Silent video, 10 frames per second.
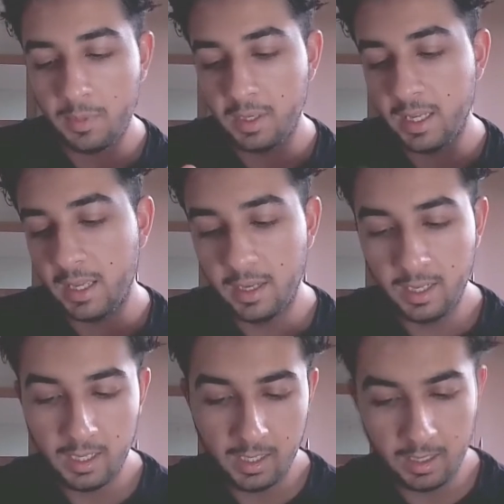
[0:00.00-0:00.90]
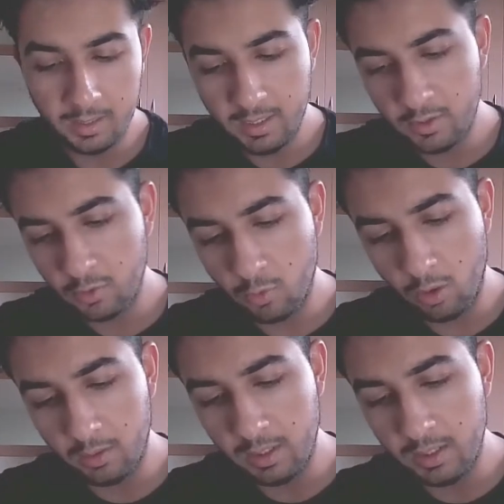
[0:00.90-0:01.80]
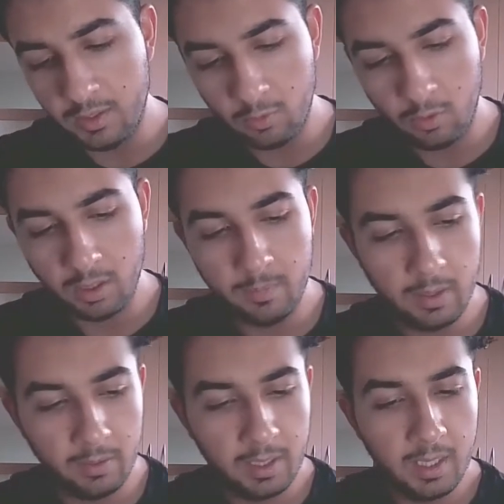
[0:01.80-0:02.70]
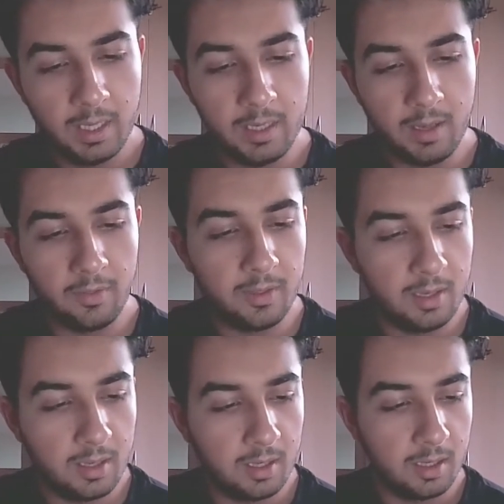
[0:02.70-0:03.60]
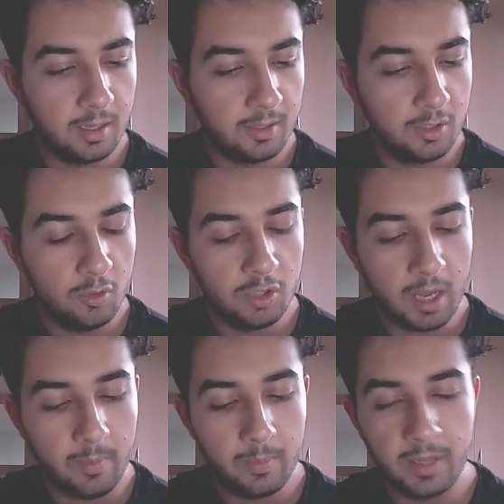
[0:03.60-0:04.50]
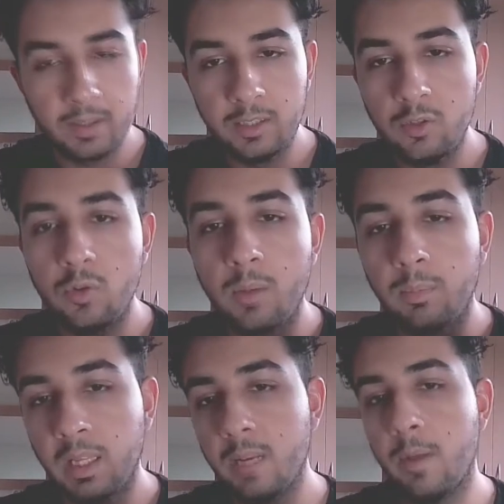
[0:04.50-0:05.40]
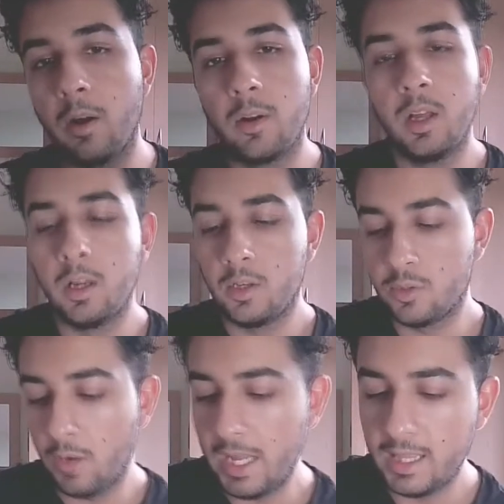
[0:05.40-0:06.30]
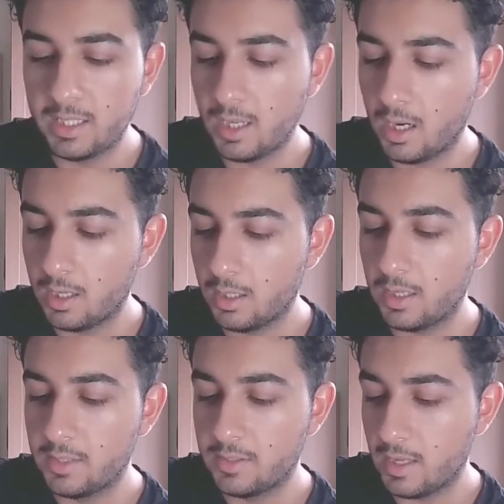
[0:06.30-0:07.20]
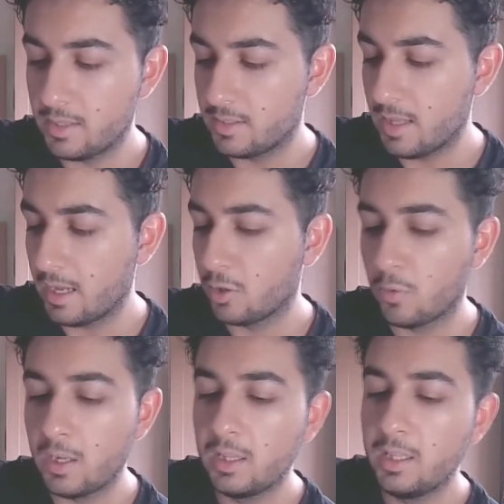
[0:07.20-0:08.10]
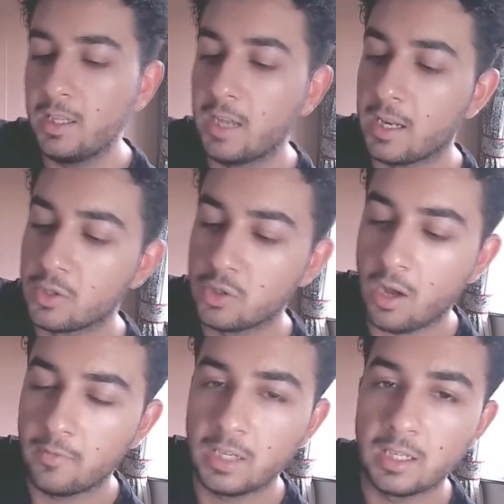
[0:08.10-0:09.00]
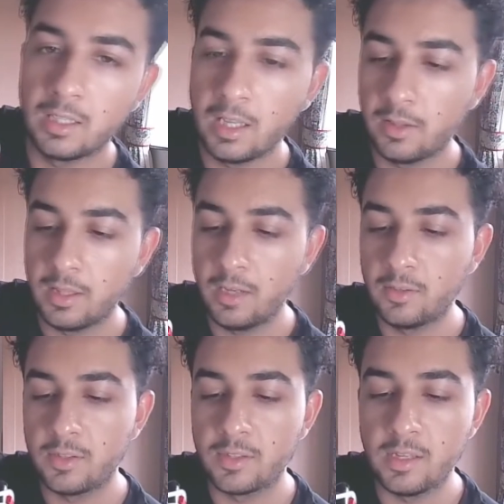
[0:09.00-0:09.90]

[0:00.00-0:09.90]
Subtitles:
again, decent quality build. Nothing too shabby, but nothing to complain about. So in the tongue, it's that crinkly kind of soft kind of leather thing, because